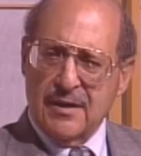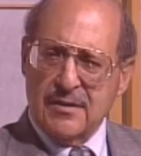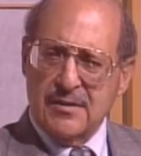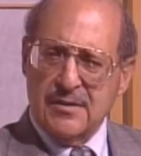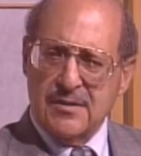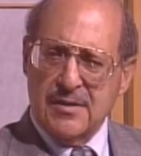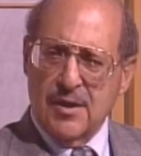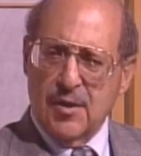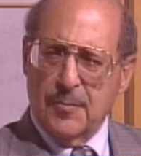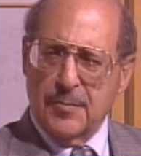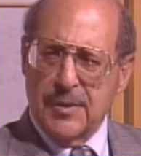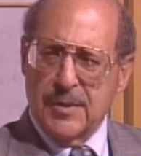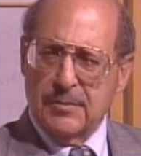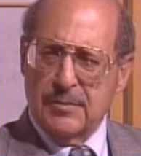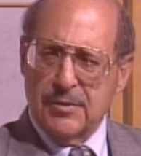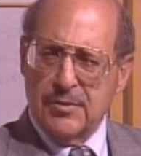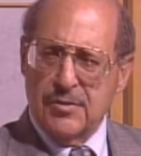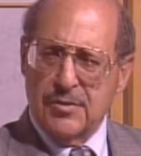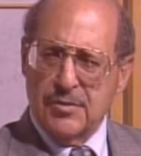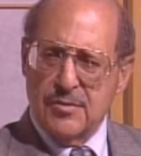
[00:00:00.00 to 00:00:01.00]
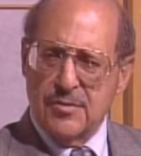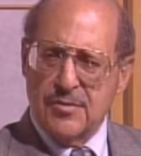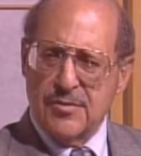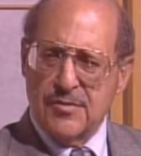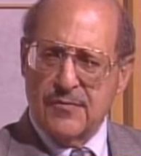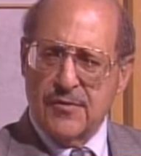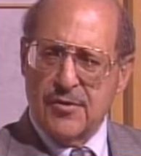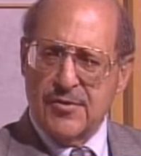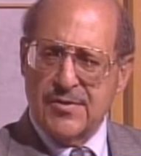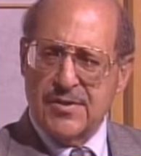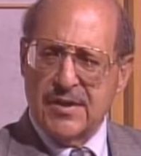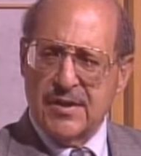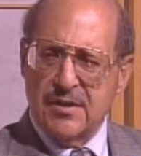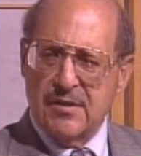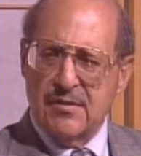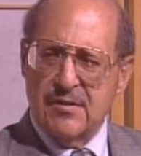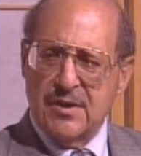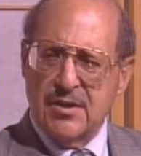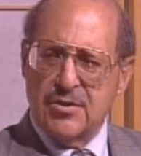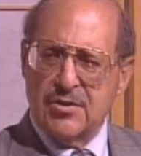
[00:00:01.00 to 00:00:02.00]
to tell people to do is first
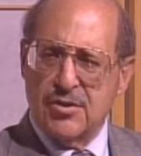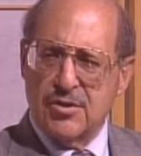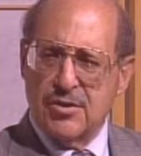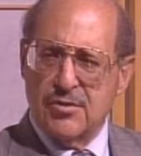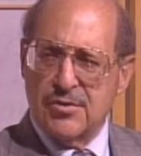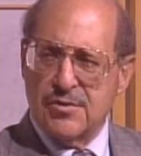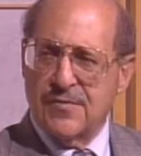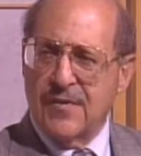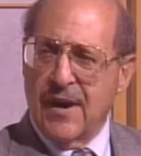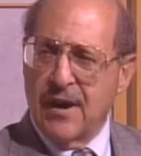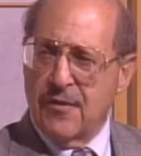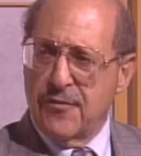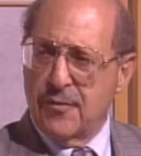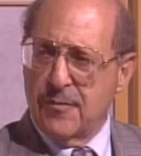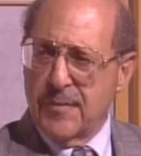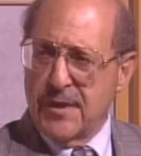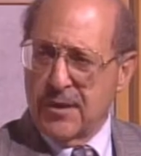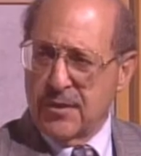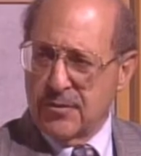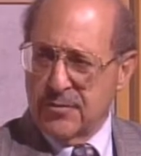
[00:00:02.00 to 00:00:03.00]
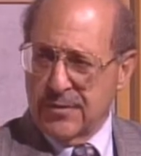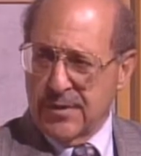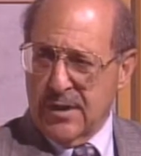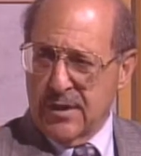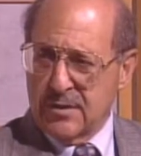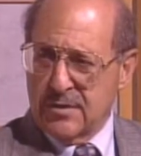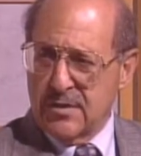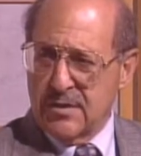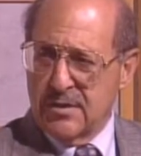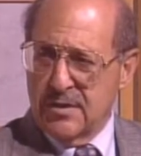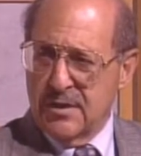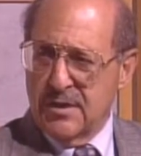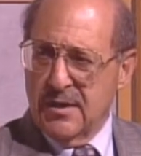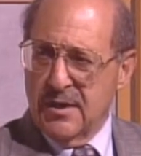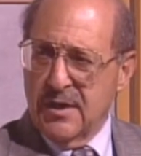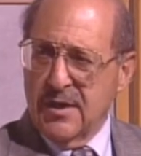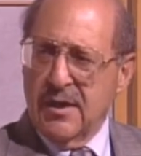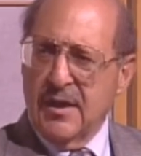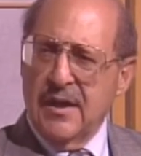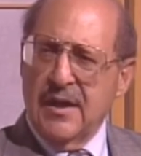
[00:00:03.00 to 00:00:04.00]
thing they should do is fire their medical doctor
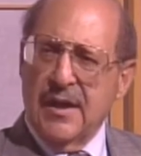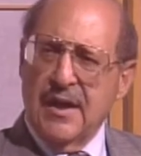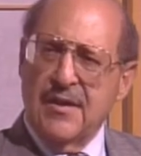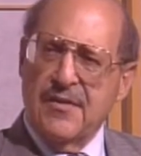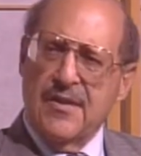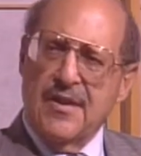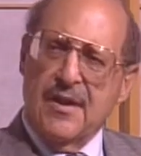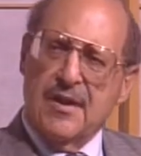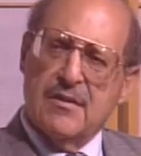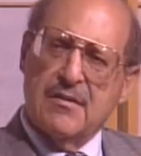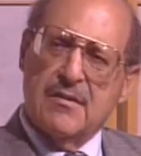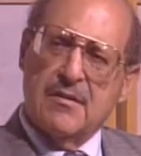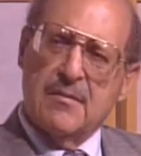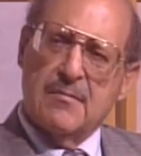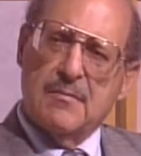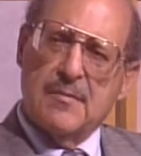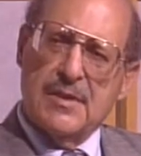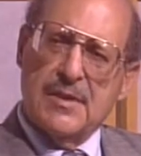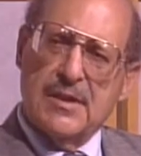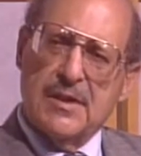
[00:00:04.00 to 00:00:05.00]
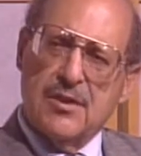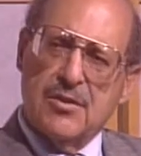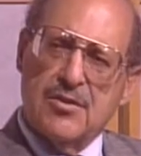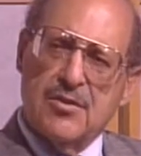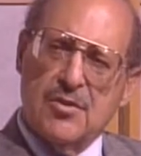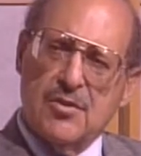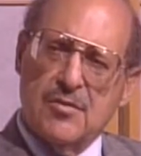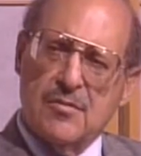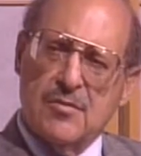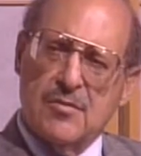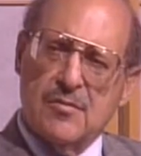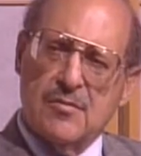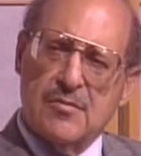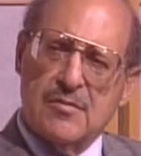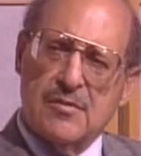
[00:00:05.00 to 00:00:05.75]
and then begin to